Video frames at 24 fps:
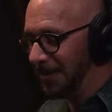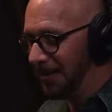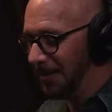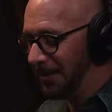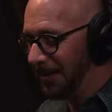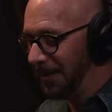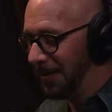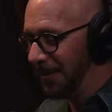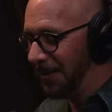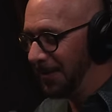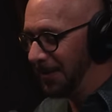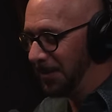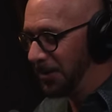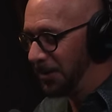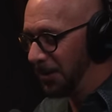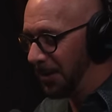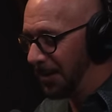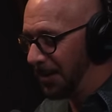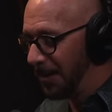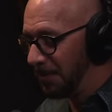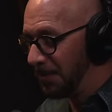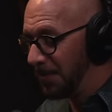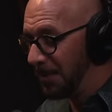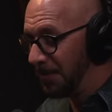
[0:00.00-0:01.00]
he'll try
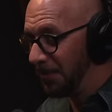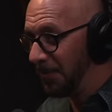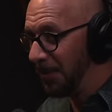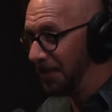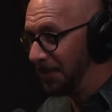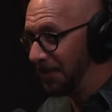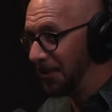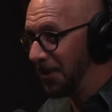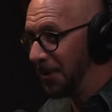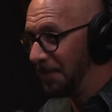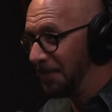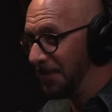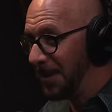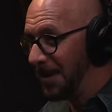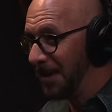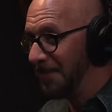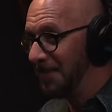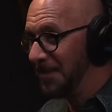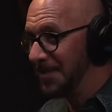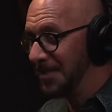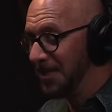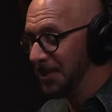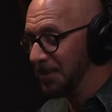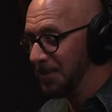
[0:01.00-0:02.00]
to help you lift off and
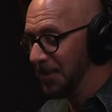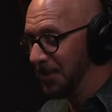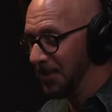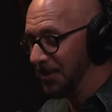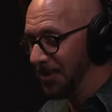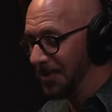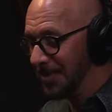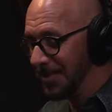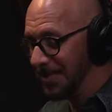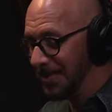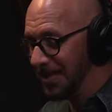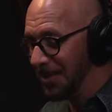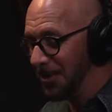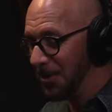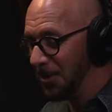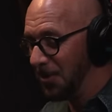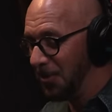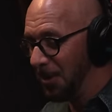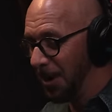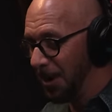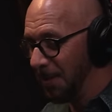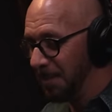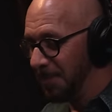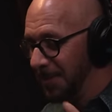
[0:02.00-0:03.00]
have these experiences, and you
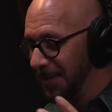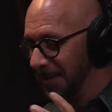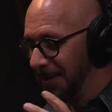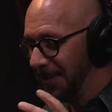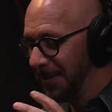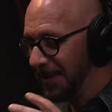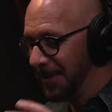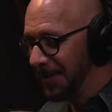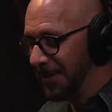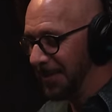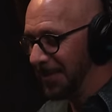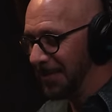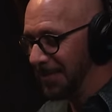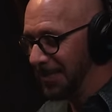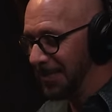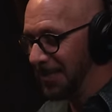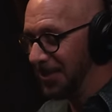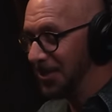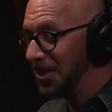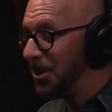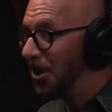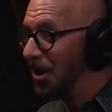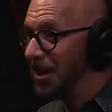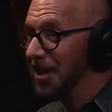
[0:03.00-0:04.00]
go up
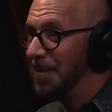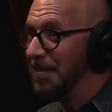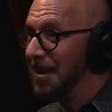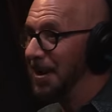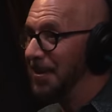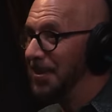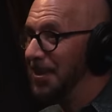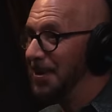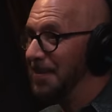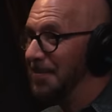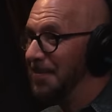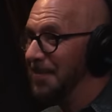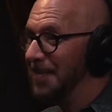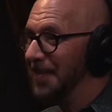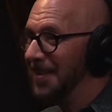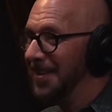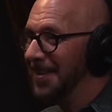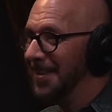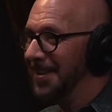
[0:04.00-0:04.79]
to talk about them.